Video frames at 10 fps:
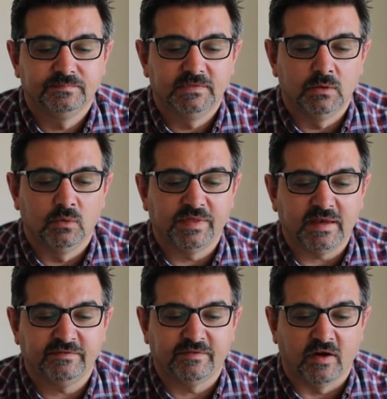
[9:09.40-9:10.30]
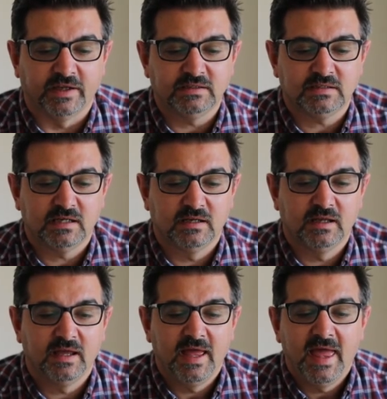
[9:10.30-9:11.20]
You will then find
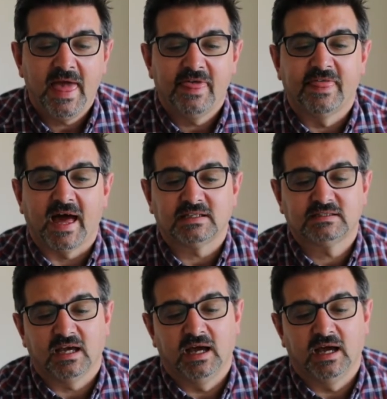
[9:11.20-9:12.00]
that